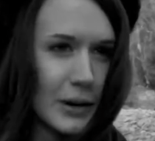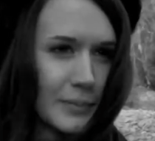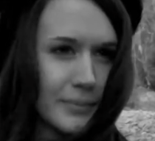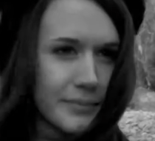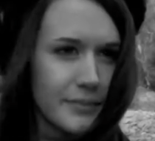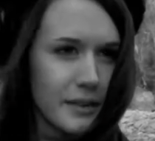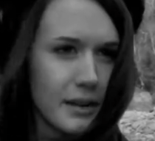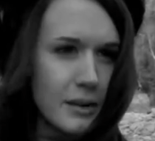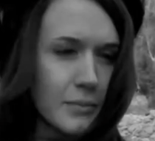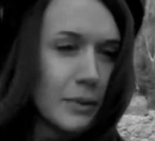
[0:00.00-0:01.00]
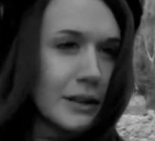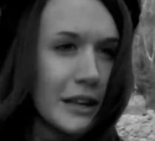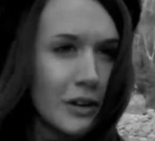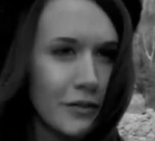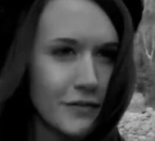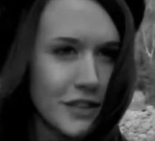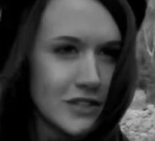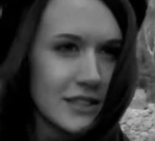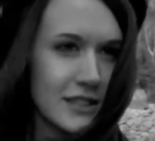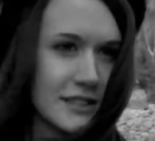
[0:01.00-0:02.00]
cop. Bullying
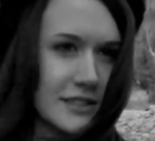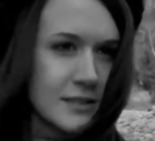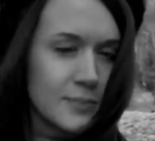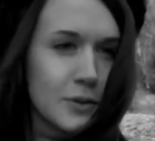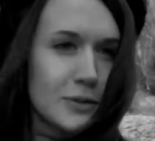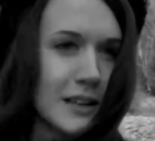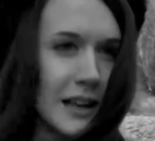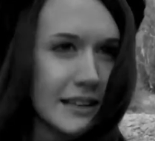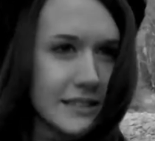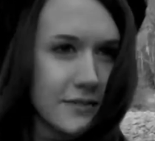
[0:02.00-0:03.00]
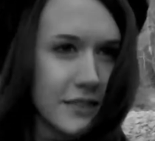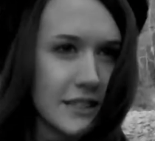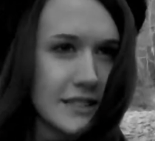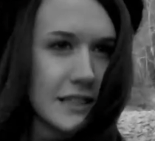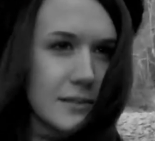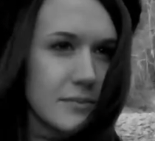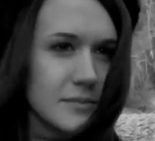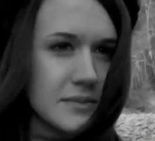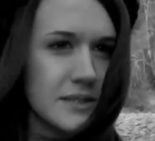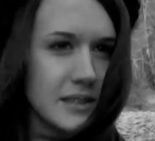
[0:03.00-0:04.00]
confessions, brutalising
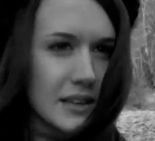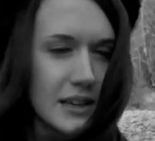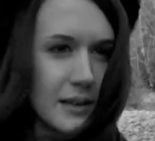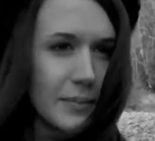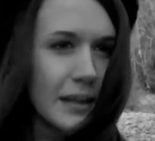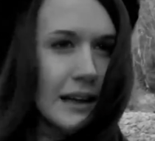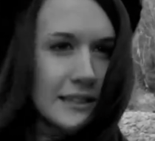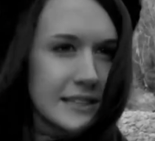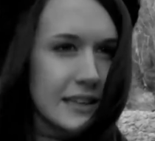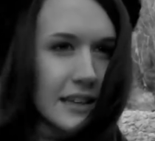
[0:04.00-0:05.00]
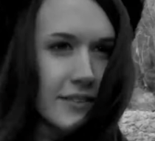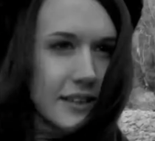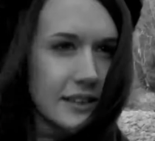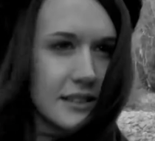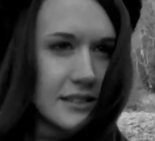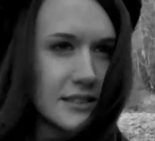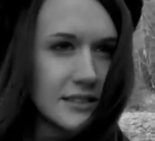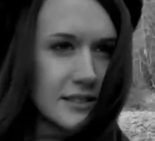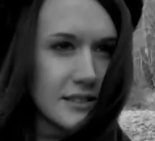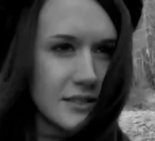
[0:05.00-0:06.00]
victims, planting
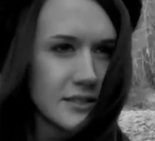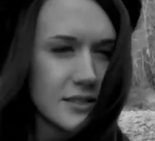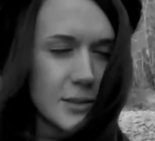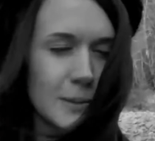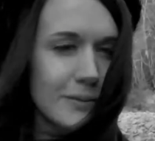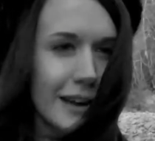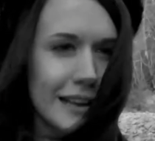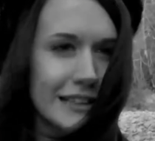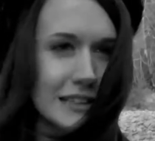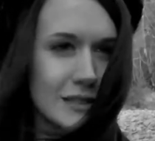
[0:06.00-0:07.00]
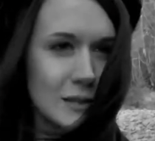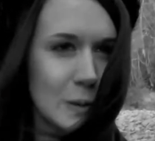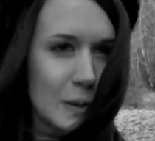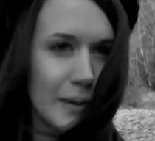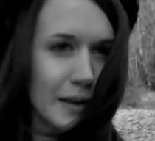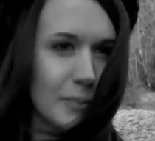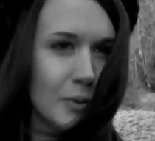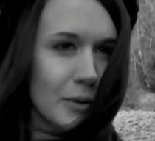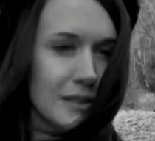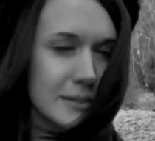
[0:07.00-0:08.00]
evidence. Do we really need to talk about the
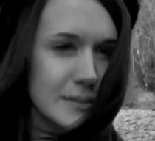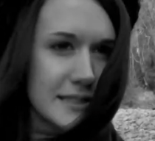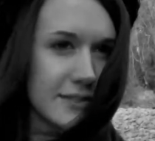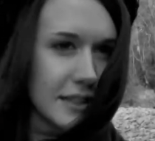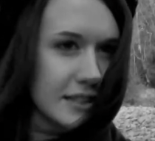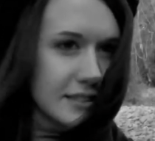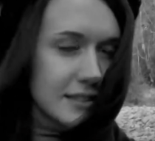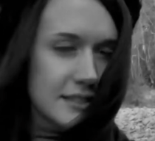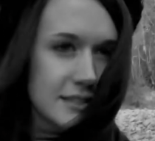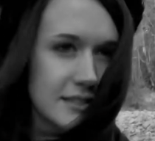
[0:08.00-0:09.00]
boring specifics?